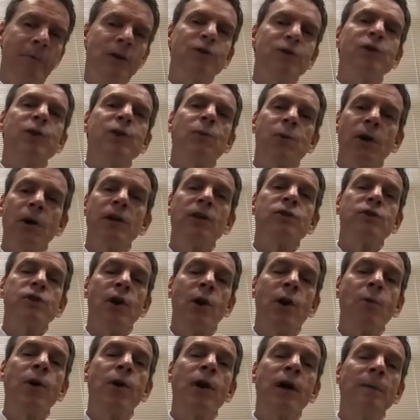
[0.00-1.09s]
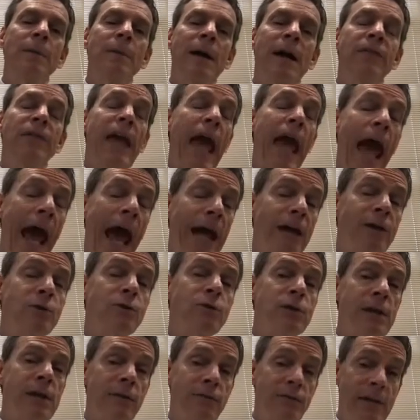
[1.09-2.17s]
And so we're going to start worrying about the
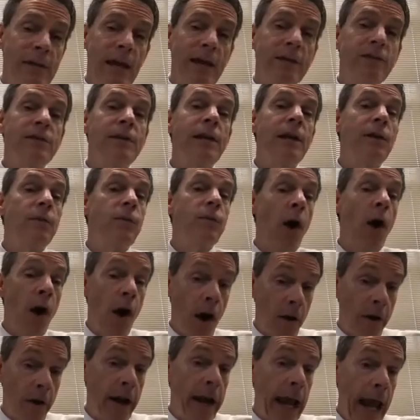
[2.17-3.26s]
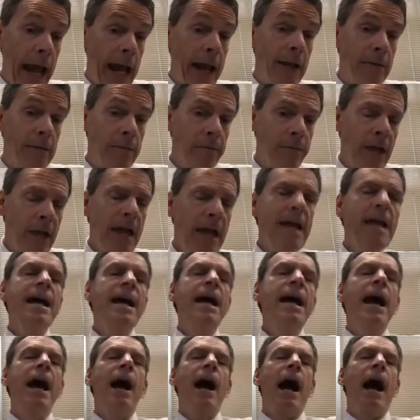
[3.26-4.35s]
accuracy of testing of RNA.
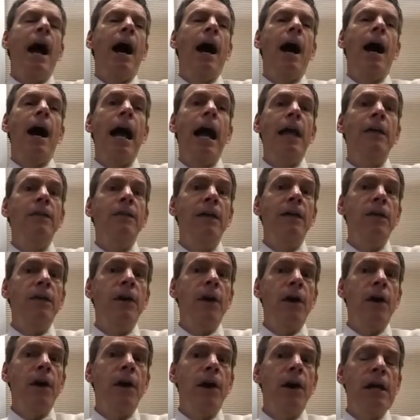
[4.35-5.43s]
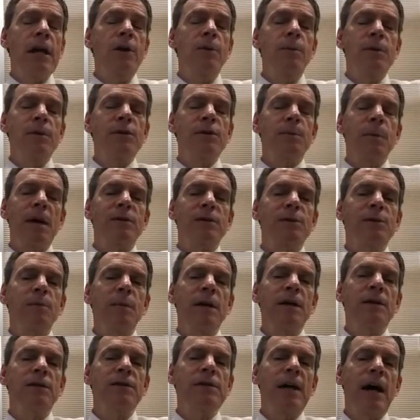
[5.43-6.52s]
And then there are human
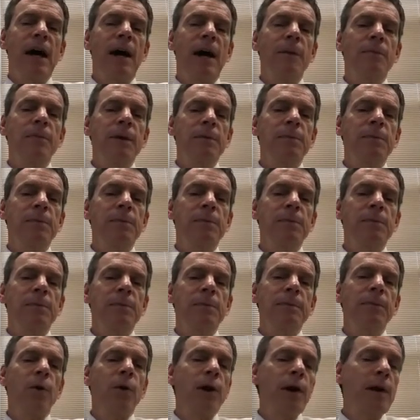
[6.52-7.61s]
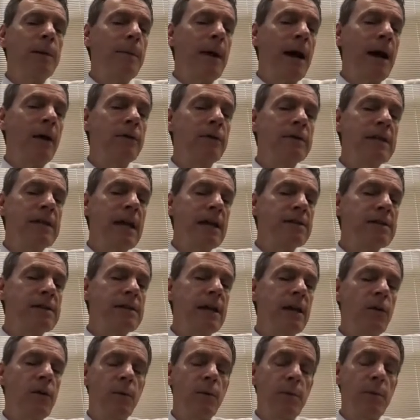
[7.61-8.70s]
specimens that people are worried about
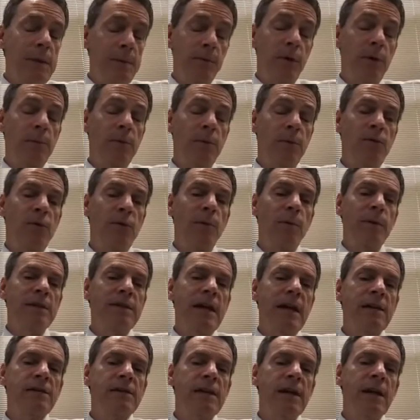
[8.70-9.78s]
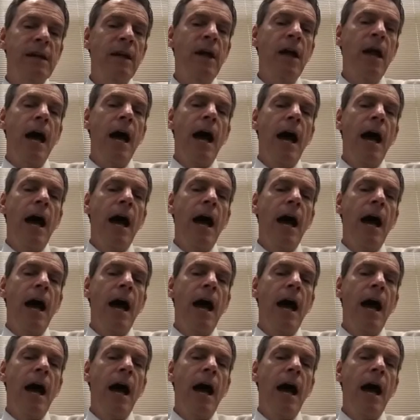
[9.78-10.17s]
testing, or people are performing testing